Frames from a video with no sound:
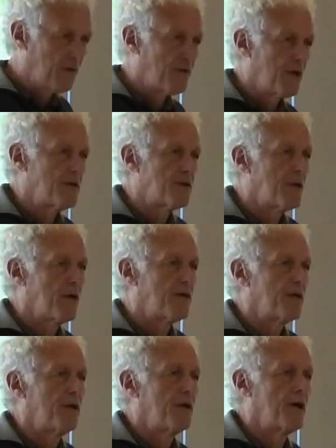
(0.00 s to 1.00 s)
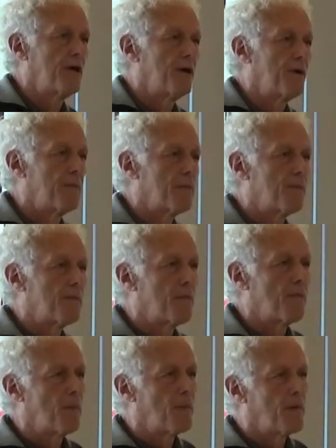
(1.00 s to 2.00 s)
you face death and
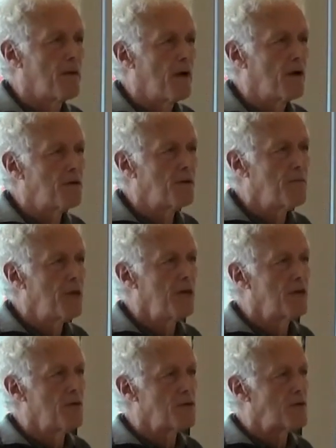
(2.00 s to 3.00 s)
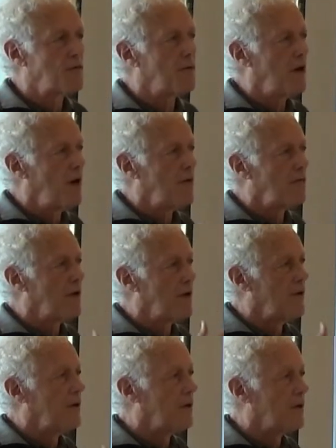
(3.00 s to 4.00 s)
dying. And to me, those 5
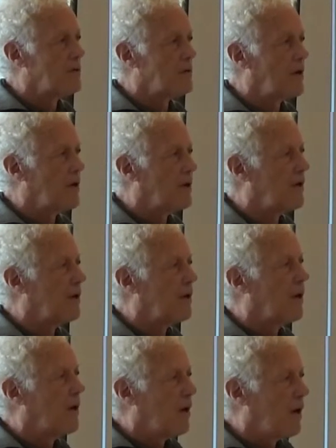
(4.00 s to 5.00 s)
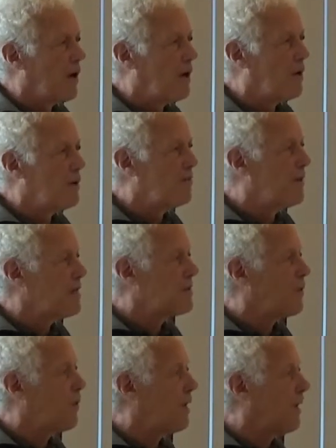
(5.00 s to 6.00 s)
areas are the
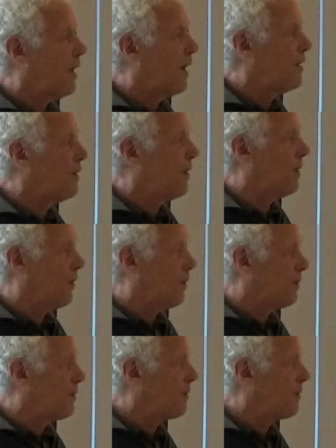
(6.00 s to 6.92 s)
best way I know to